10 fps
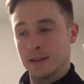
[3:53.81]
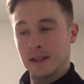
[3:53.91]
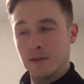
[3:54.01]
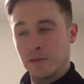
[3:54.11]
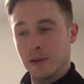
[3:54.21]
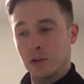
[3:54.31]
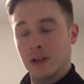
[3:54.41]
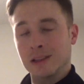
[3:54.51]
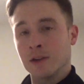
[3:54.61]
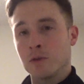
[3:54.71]
did feel
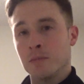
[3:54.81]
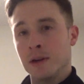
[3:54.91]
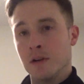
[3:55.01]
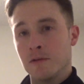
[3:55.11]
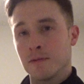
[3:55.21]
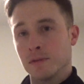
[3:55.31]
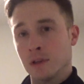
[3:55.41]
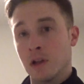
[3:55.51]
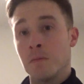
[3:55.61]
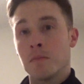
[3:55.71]
a little bit of
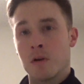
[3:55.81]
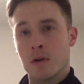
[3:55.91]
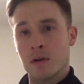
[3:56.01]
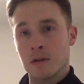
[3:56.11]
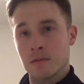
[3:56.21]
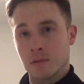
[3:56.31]
lumbar